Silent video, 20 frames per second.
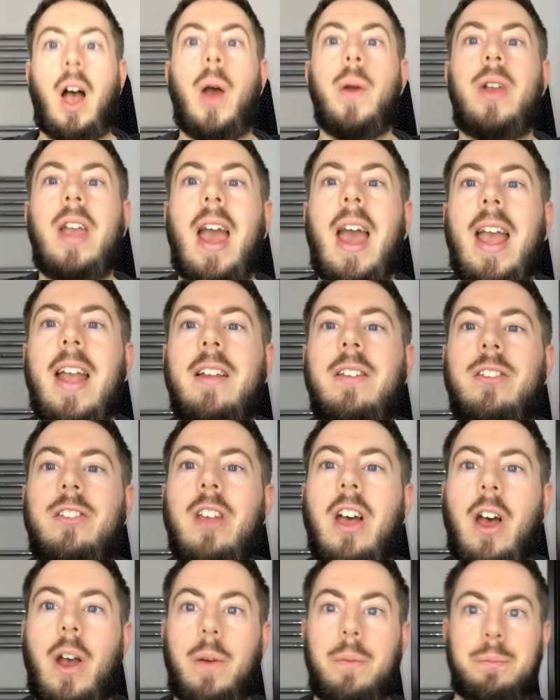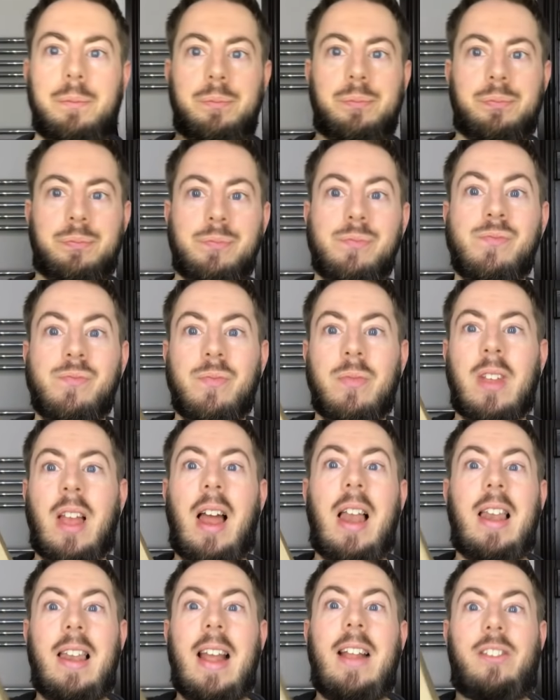Okay, so
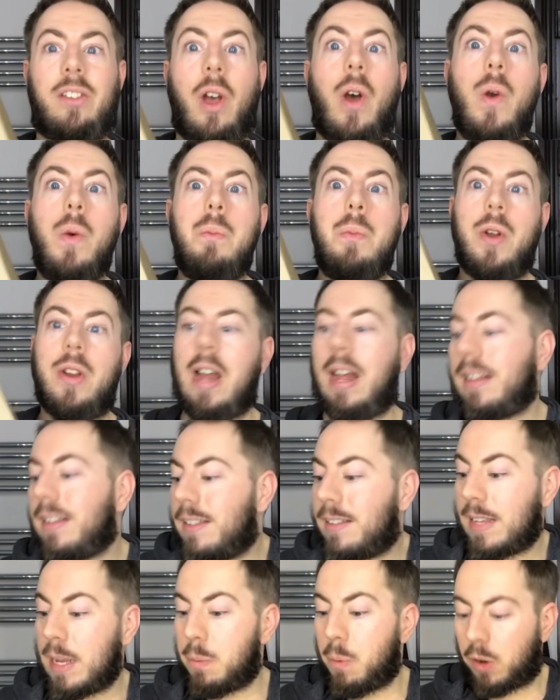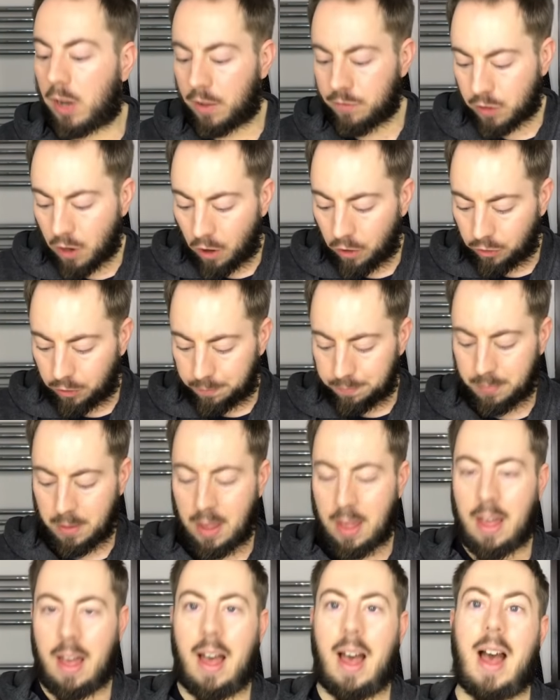let's open and see what I've got.
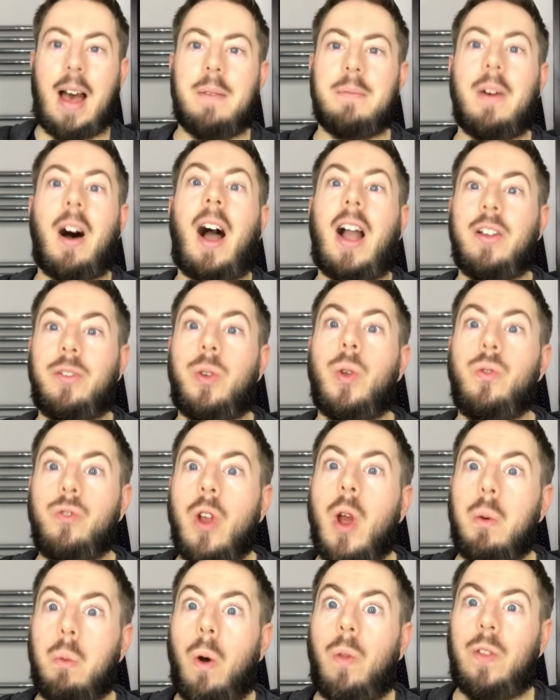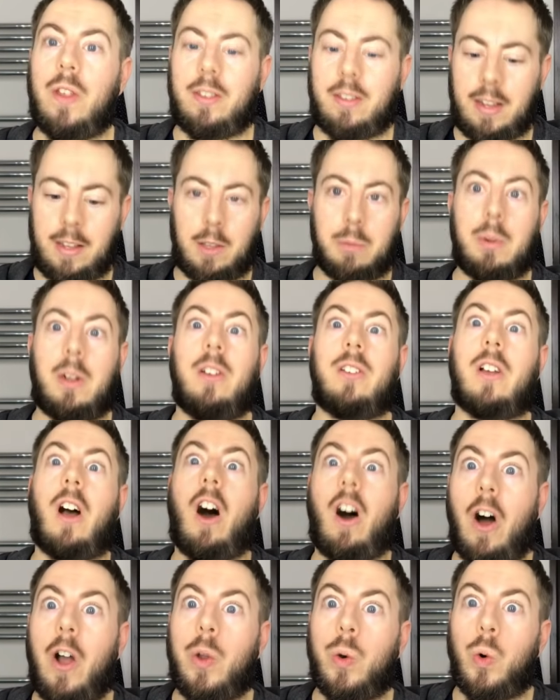I do know what this is because
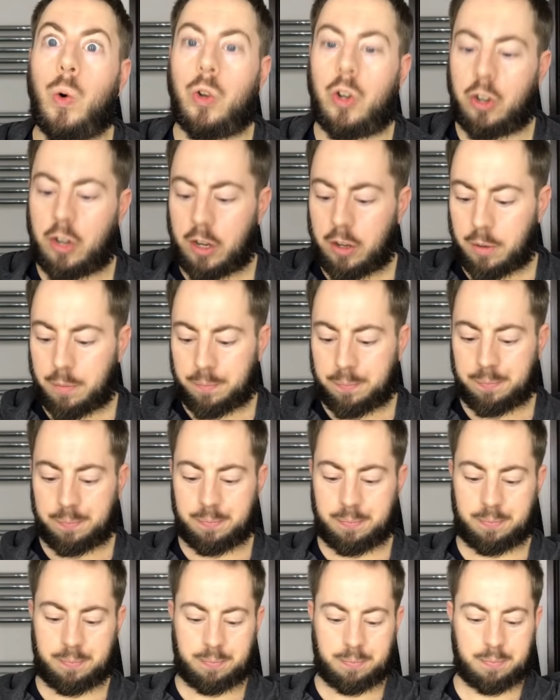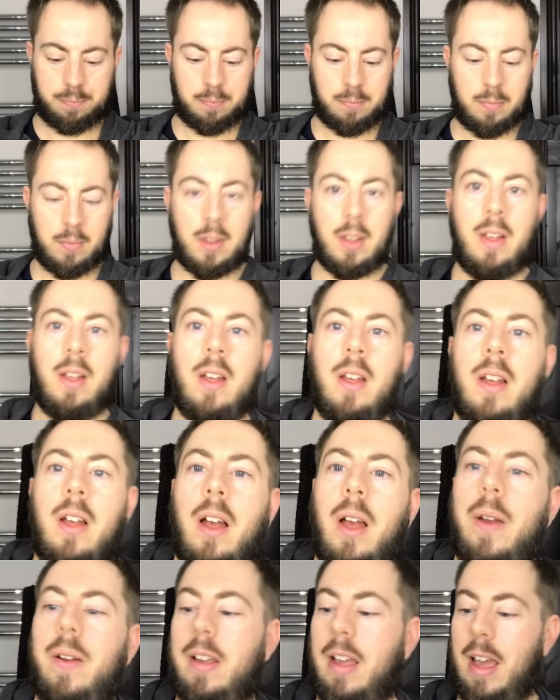I ordered it.
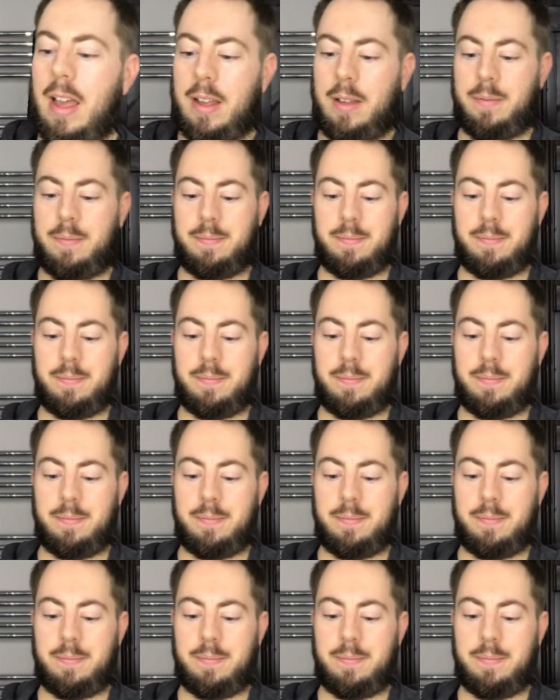Okay.